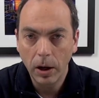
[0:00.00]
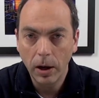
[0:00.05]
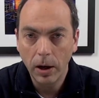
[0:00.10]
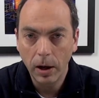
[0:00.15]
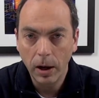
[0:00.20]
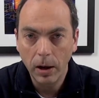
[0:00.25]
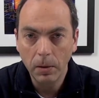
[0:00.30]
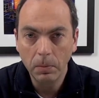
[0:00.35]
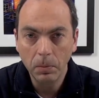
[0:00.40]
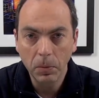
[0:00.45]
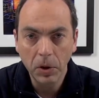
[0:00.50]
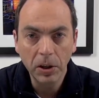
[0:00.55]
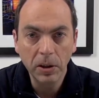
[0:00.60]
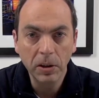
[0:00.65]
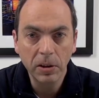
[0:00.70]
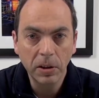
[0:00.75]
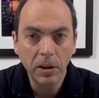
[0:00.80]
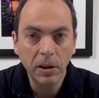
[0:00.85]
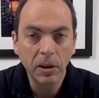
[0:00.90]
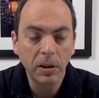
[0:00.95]
I'm really
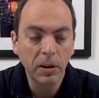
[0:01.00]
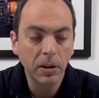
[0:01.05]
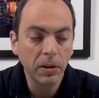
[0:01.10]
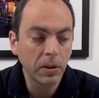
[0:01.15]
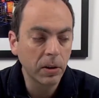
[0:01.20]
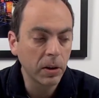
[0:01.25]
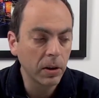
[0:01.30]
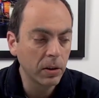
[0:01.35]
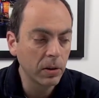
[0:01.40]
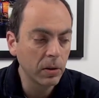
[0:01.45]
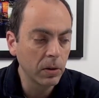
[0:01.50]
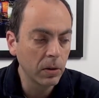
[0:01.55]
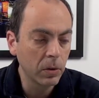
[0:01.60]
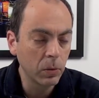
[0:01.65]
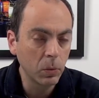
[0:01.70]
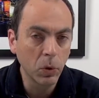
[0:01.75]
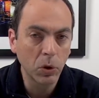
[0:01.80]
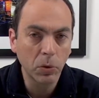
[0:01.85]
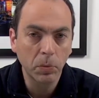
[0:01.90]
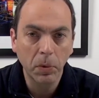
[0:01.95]
thinking that
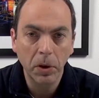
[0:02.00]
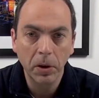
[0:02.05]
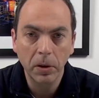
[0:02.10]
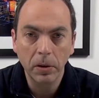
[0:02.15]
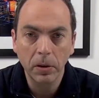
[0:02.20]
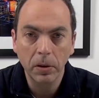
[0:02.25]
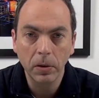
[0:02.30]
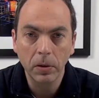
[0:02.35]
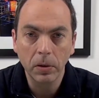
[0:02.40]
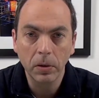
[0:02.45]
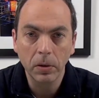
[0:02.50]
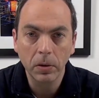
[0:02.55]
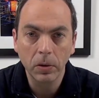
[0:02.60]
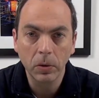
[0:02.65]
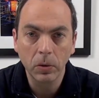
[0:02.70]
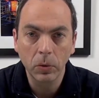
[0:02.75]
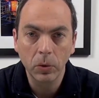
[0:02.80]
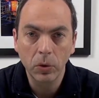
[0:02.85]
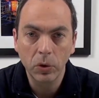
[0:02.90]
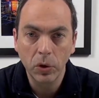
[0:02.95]
was my
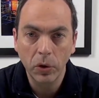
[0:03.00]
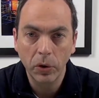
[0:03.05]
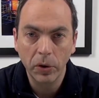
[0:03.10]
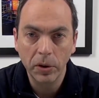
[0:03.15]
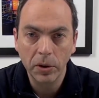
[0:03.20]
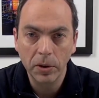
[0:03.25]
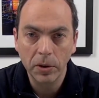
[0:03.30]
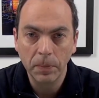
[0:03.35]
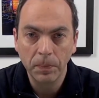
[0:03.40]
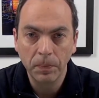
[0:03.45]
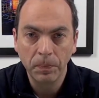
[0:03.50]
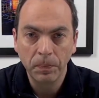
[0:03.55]
good choice.